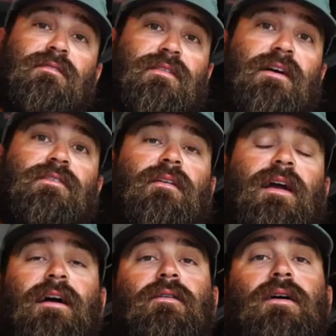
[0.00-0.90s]
on flounder
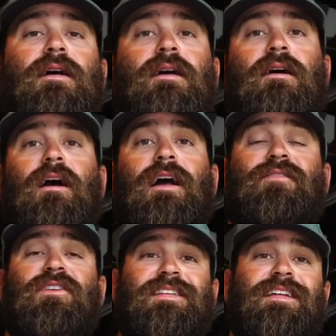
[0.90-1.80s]
right now.
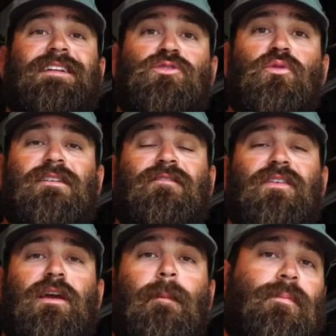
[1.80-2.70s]
If you did enjoy this
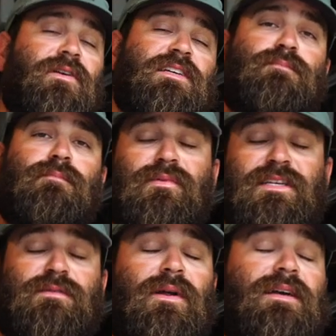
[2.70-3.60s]
video,
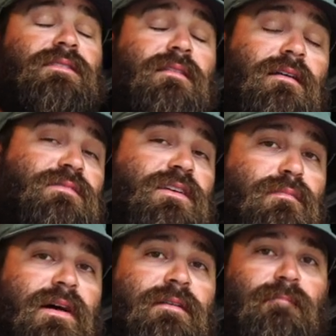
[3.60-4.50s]
please press the thumbs up
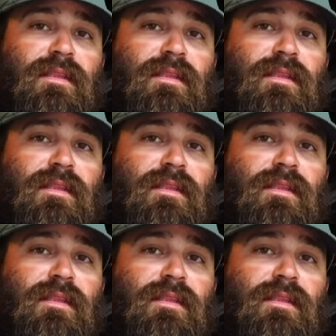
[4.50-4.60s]
button.